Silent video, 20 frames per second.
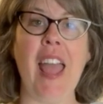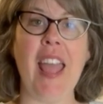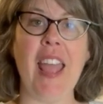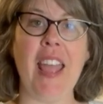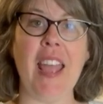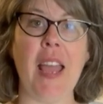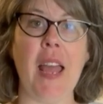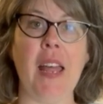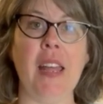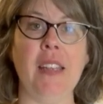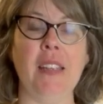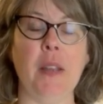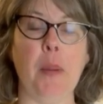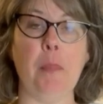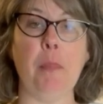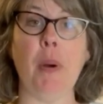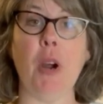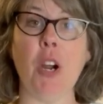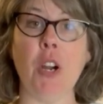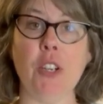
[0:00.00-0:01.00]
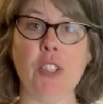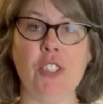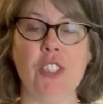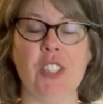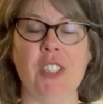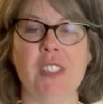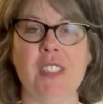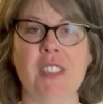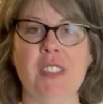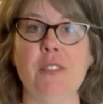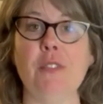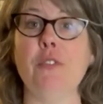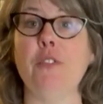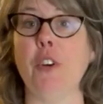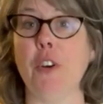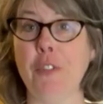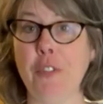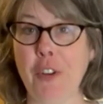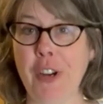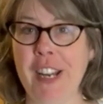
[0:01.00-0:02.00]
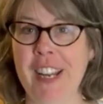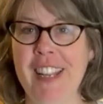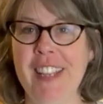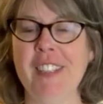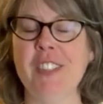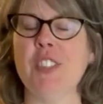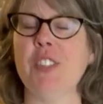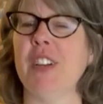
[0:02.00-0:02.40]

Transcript: and purchase for free.